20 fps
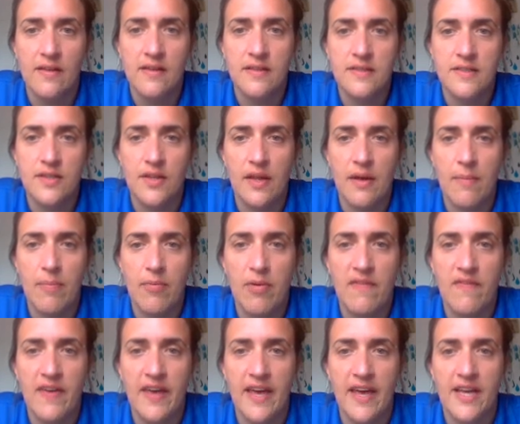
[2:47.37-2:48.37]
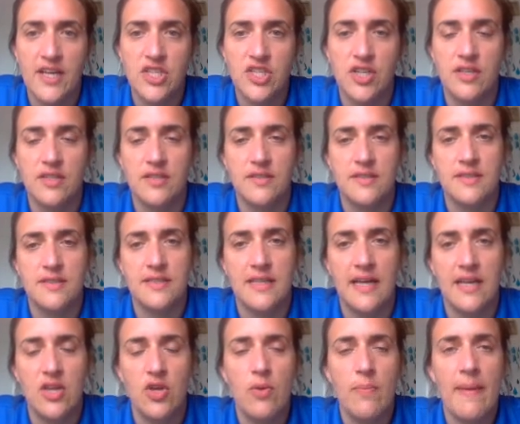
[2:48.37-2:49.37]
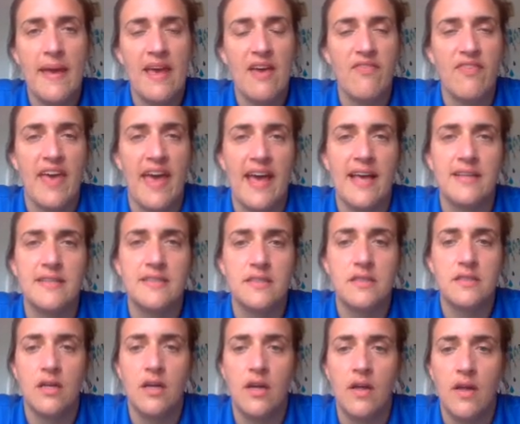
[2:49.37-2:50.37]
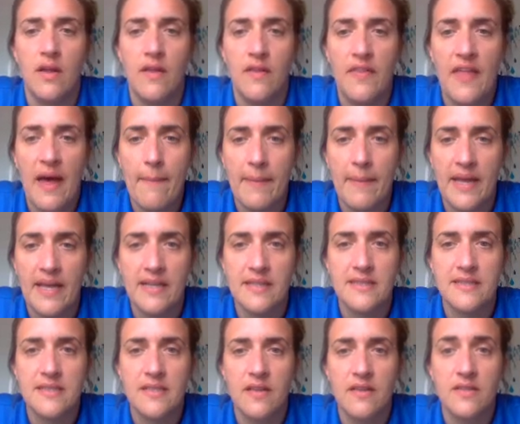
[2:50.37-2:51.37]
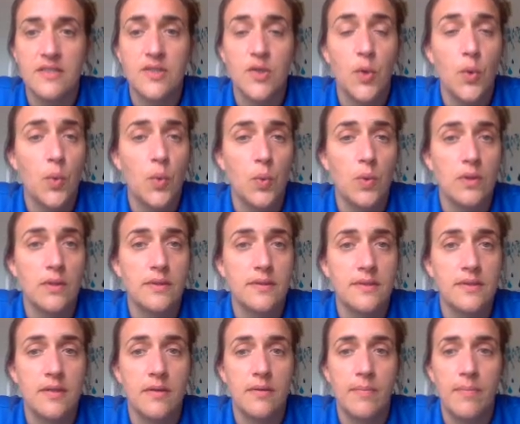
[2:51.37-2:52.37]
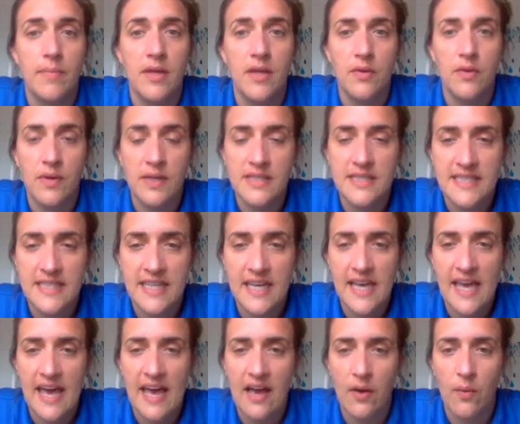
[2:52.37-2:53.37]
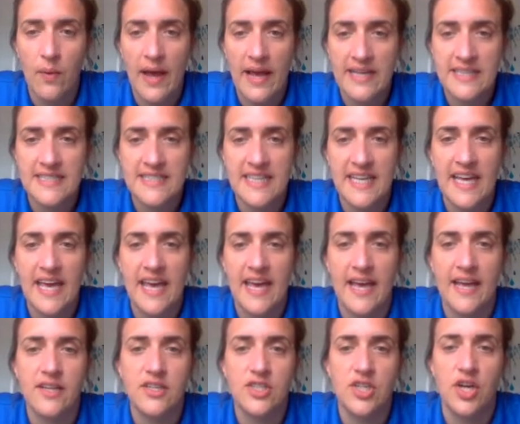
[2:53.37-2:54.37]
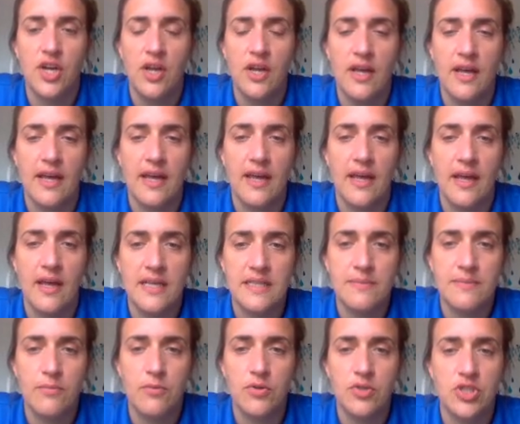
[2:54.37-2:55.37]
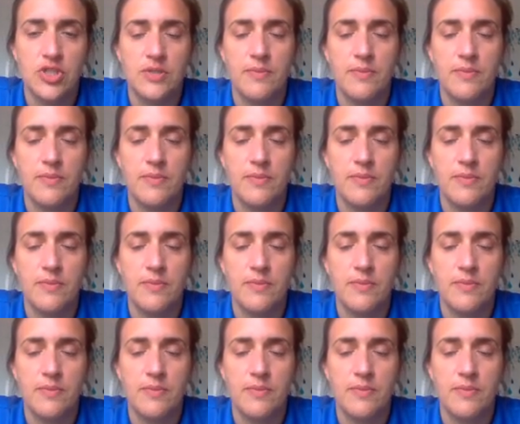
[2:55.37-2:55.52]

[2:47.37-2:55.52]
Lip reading: So they're abbreviations, and you may have guessed that means schools, but you can see how SCH is much